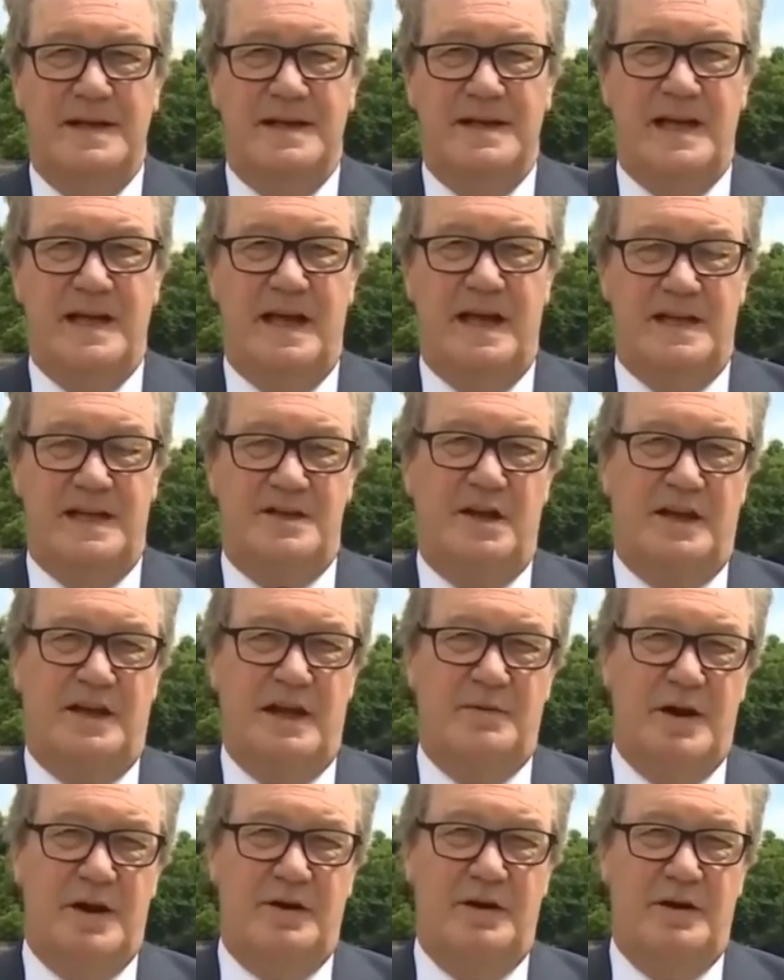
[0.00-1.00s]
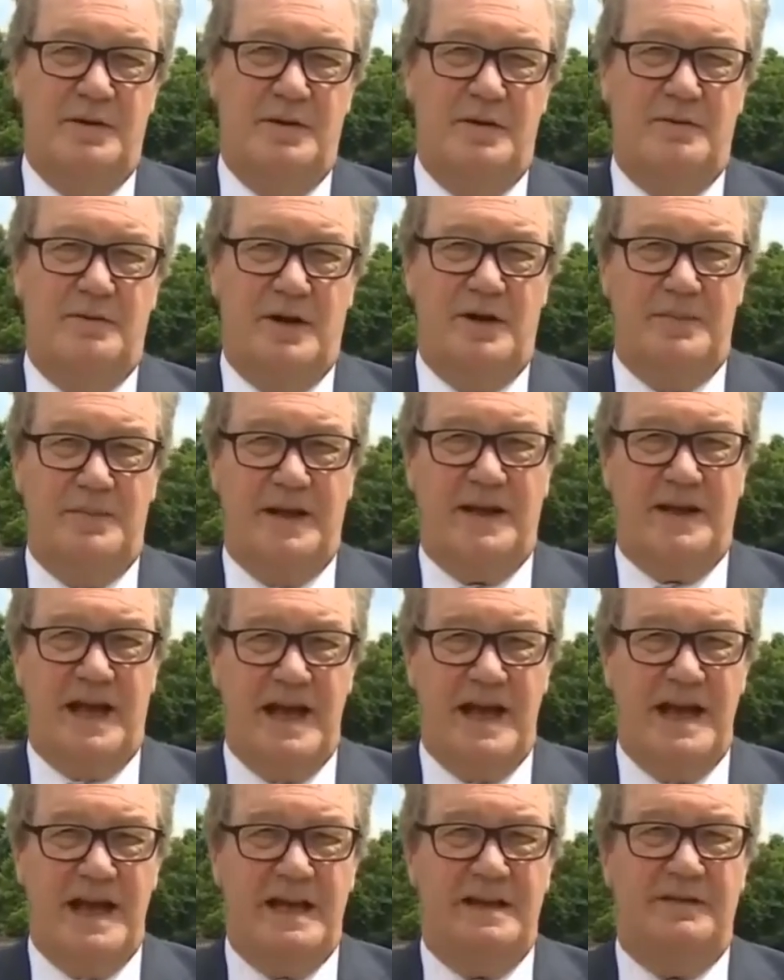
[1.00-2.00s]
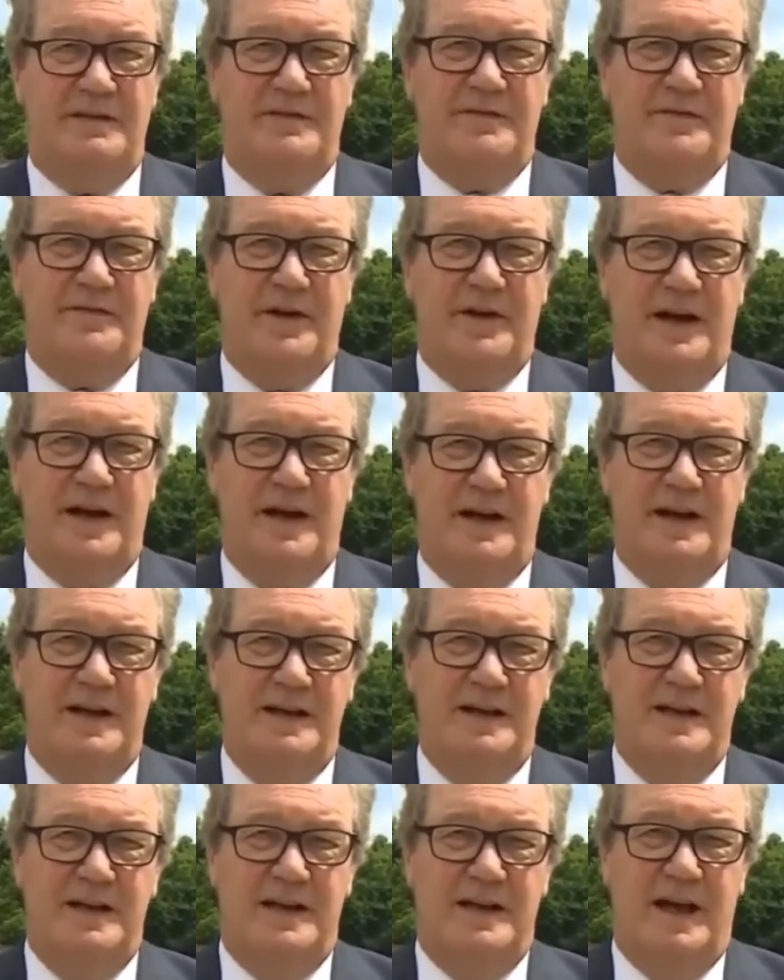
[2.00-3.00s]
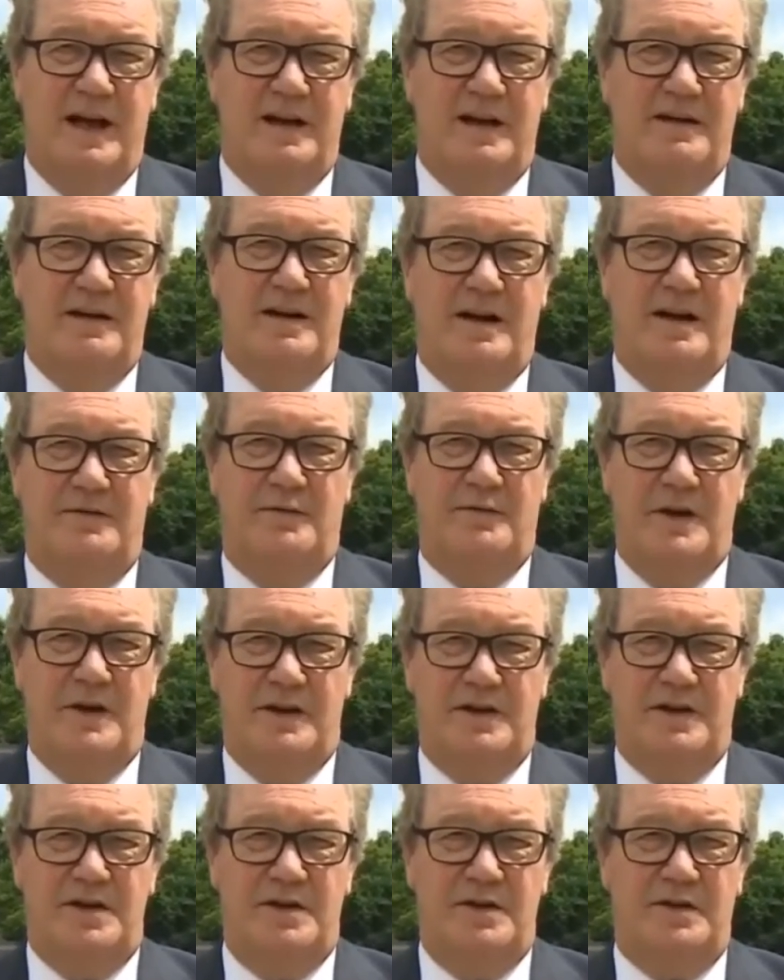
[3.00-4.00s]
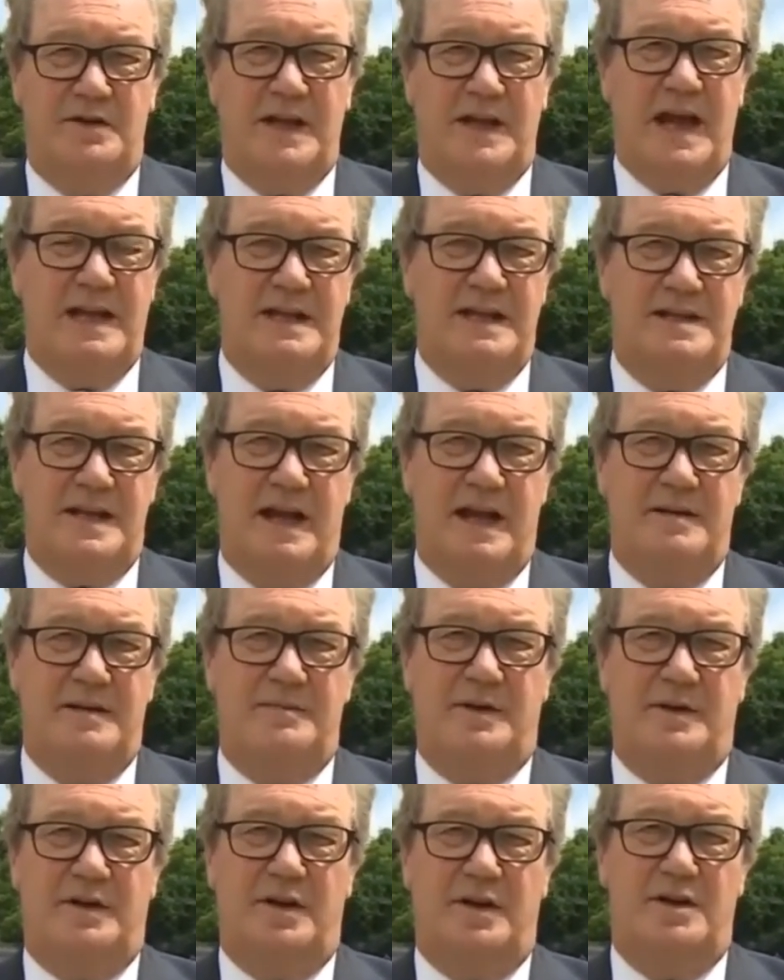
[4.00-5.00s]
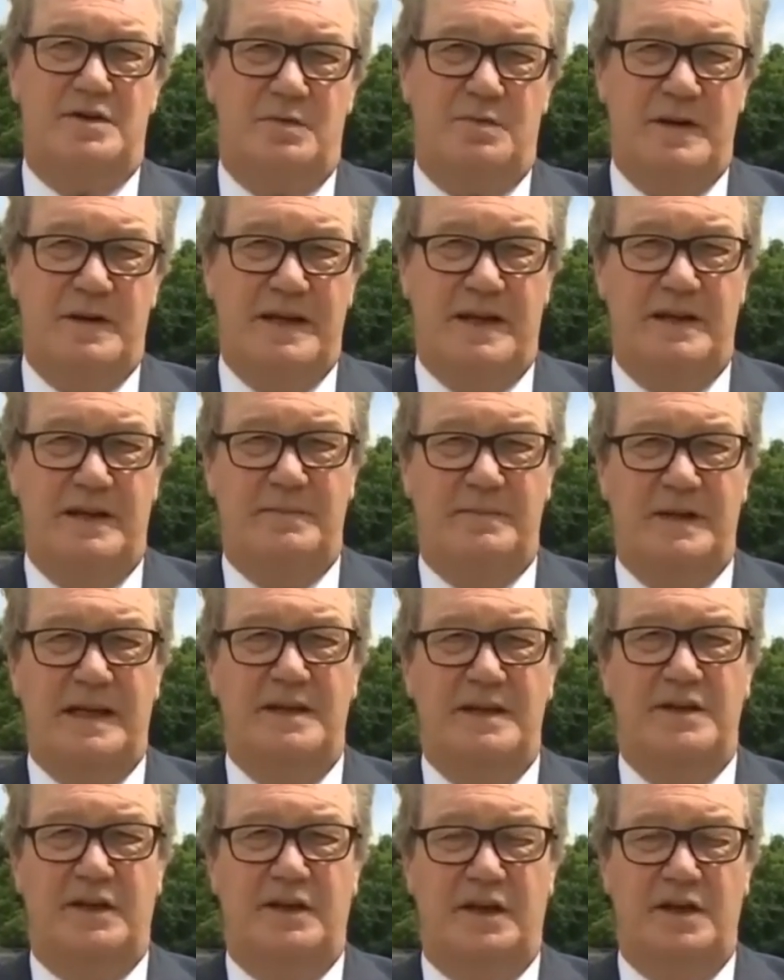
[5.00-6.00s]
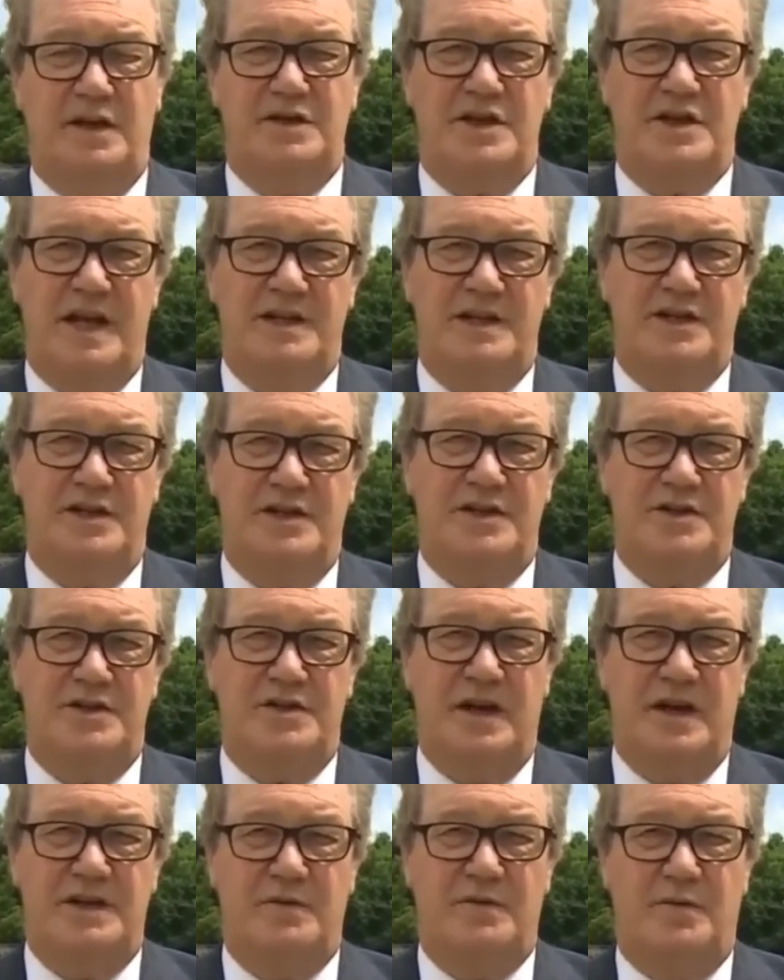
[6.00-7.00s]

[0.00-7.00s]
Yes, okay, we're a bit ahead of where the UK is at, because we can begin negotiations straight